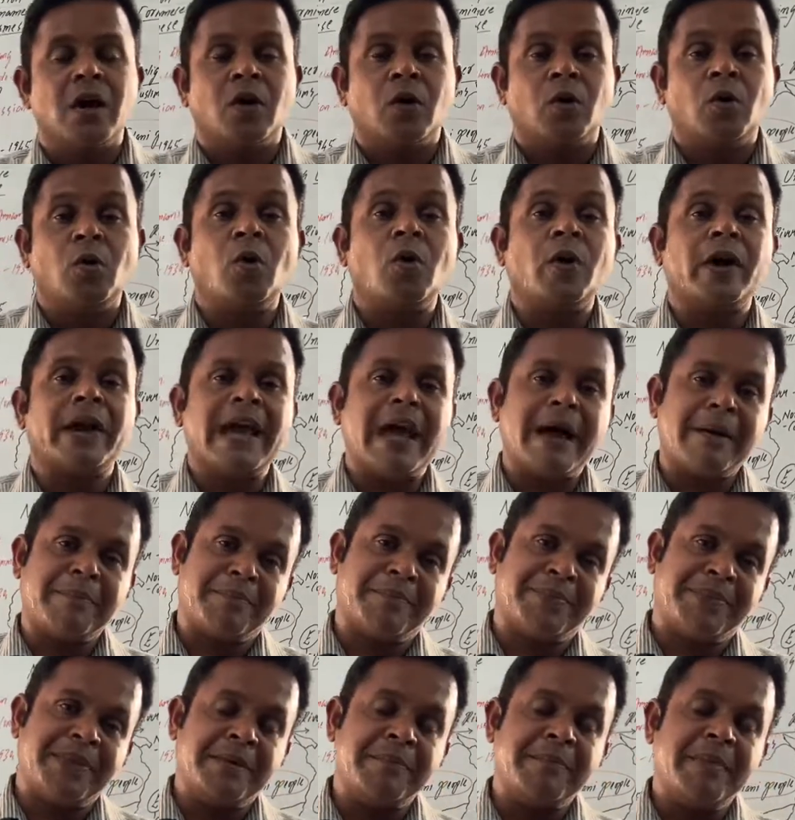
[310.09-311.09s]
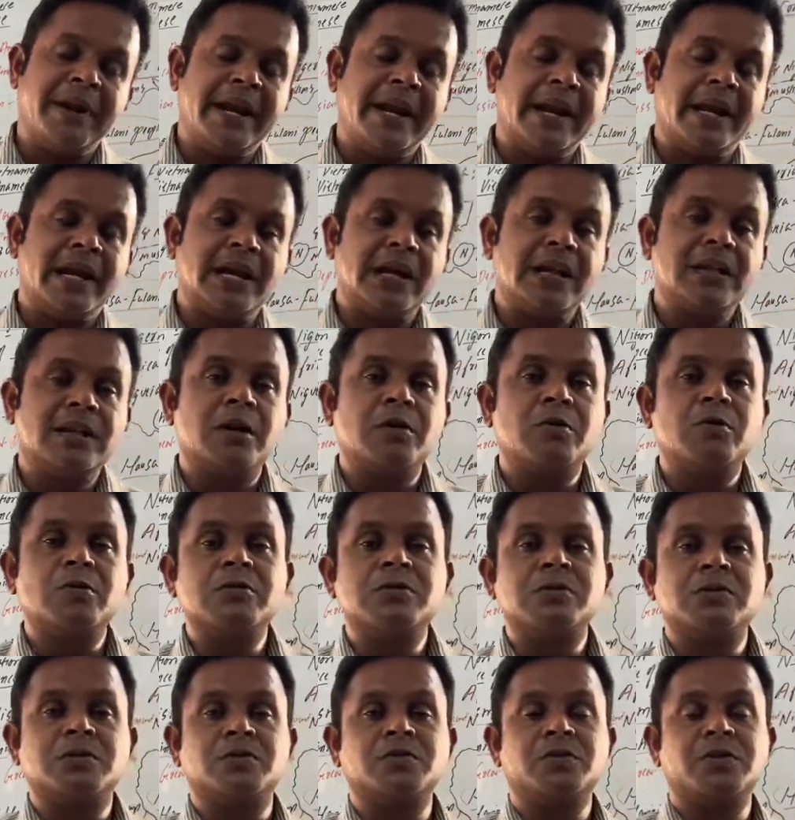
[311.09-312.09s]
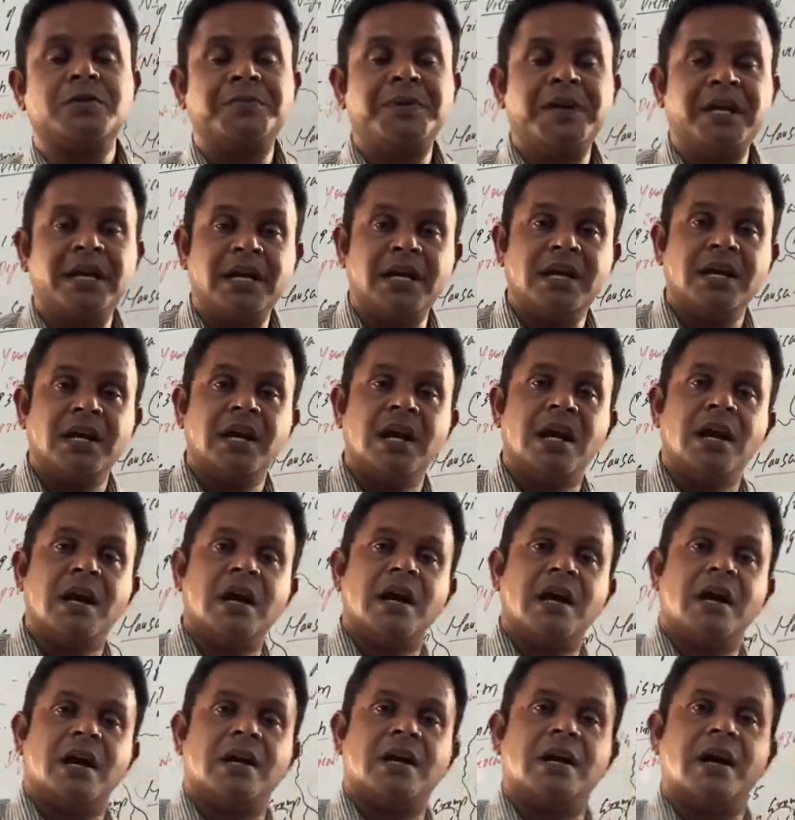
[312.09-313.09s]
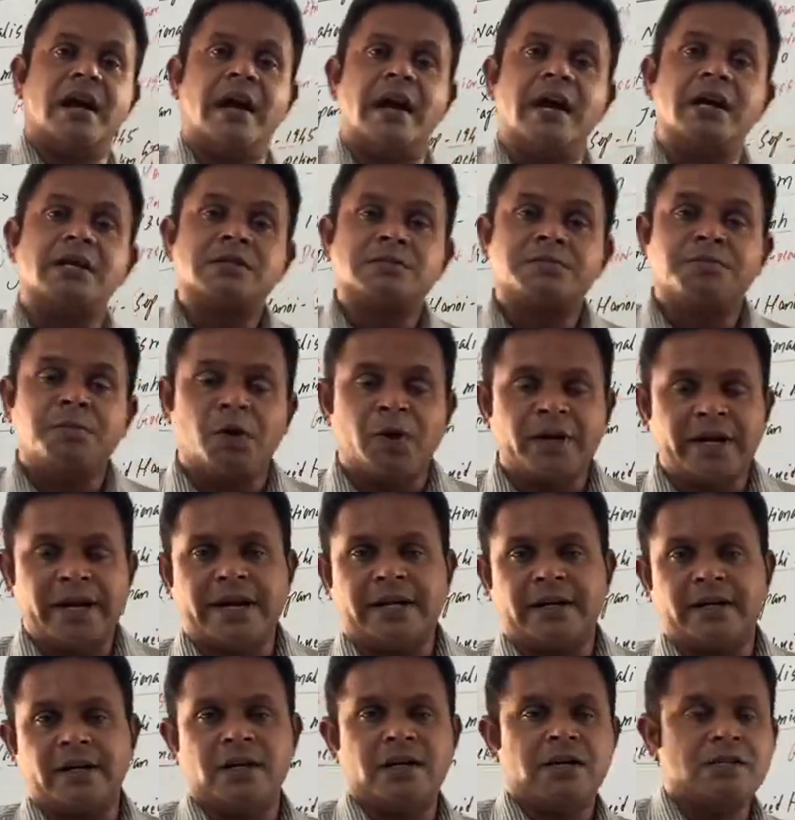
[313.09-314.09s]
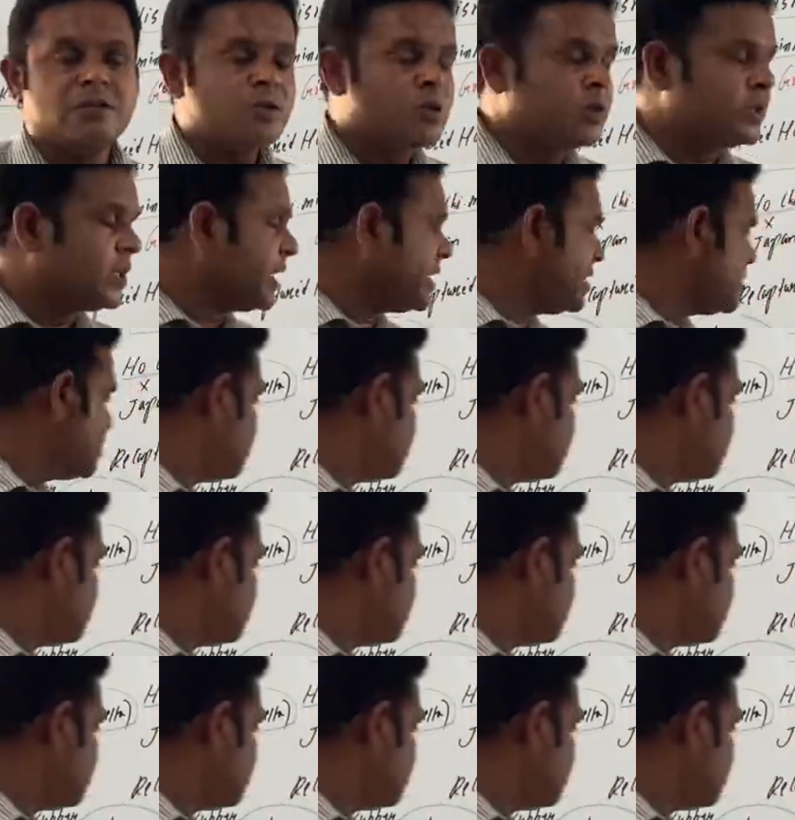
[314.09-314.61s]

no gap. Immediately the goods should be exported. So that is